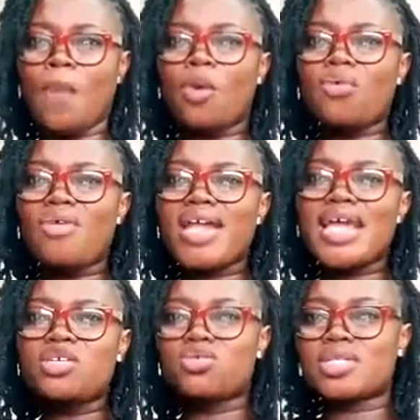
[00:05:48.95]
but
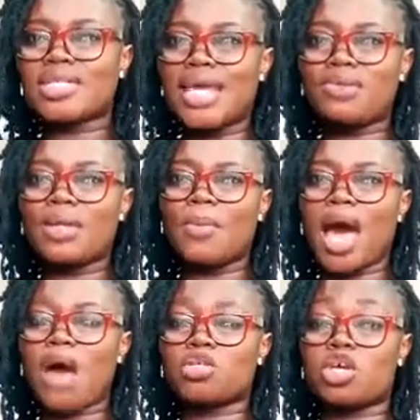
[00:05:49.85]
rather you scale them
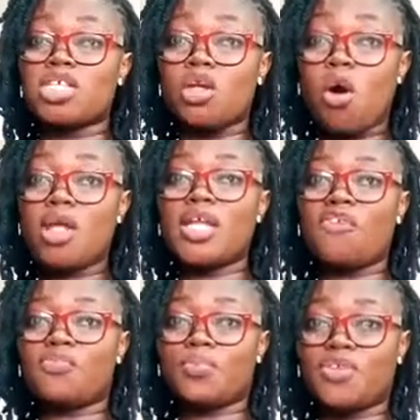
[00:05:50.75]
out in the order
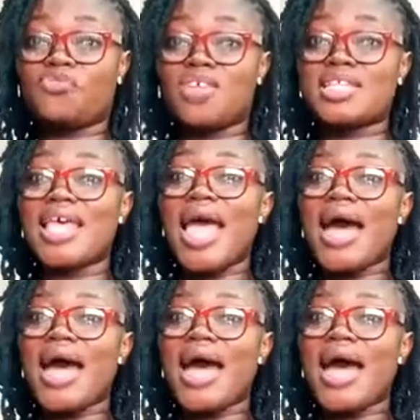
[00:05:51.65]
of preference